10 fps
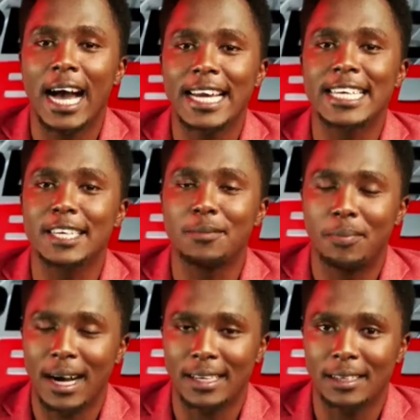Aydin
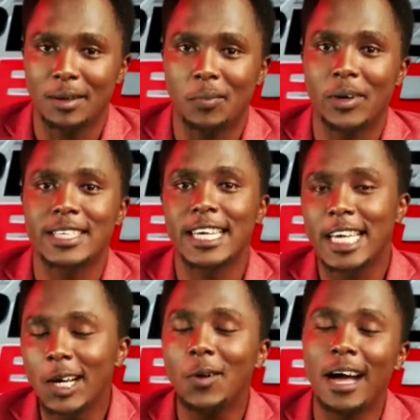back. But
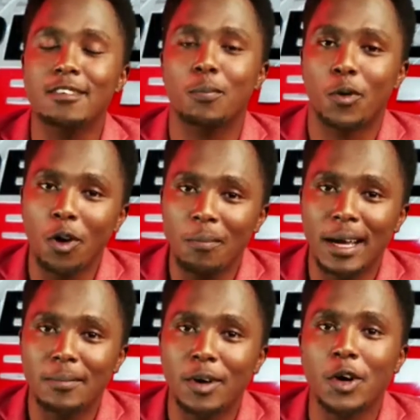Ngilu has a
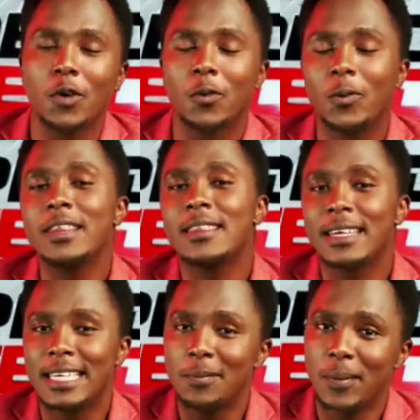problem with the
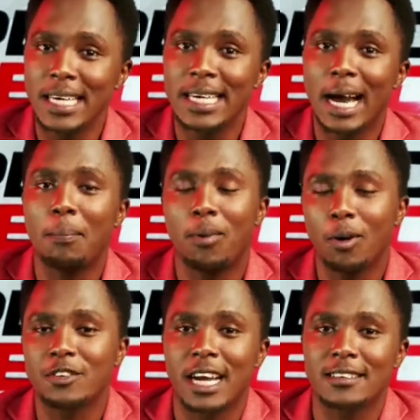DP
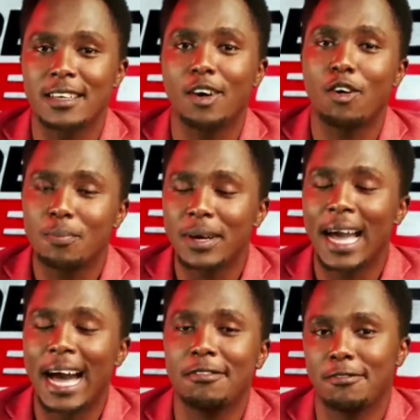apologizing on
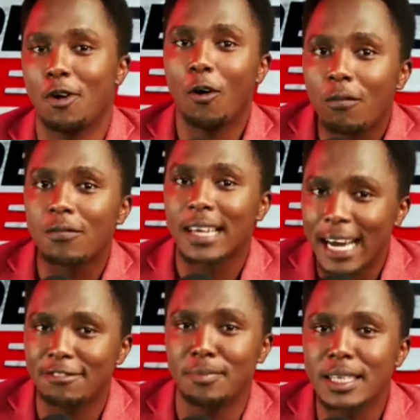behalf of the
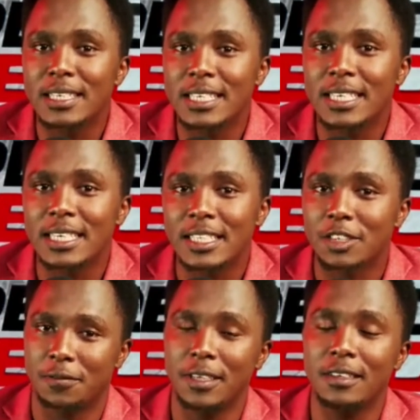government.
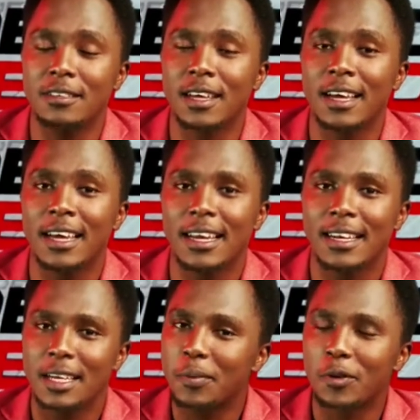She feels
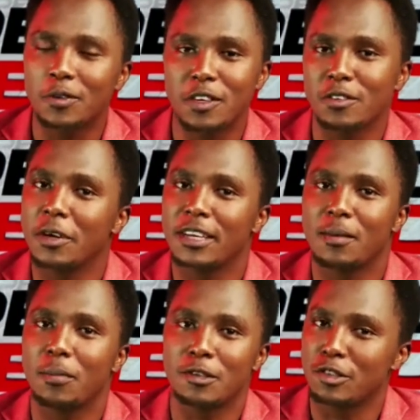DP Ruto is not in
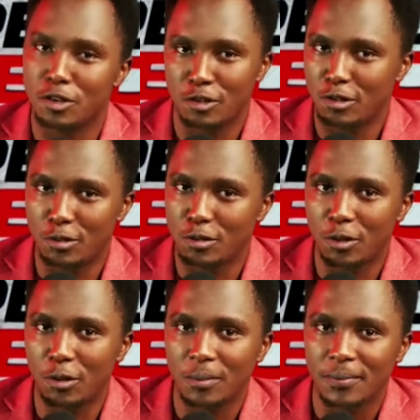a position to do
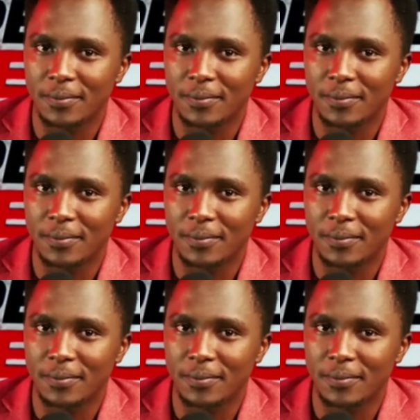so.